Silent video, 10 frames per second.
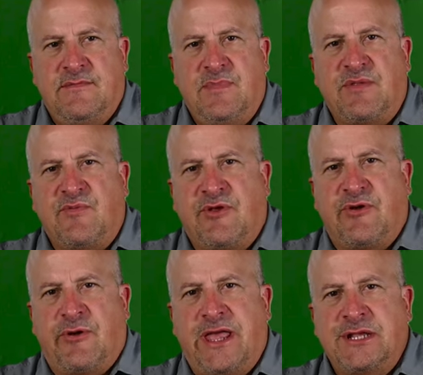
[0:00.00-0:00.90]
makes me want
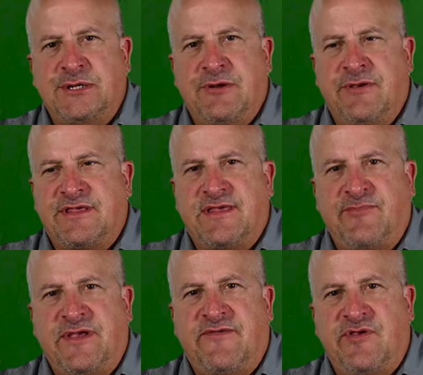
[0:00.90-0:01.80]
to go catch chilies,
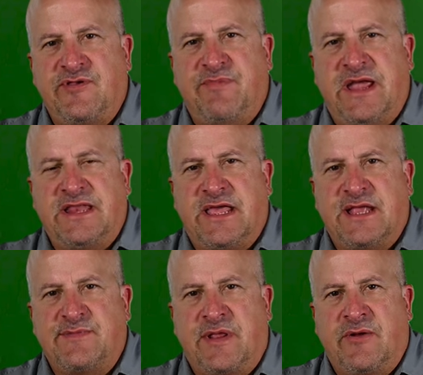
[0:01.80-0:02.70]
except you have to use bait to catch them.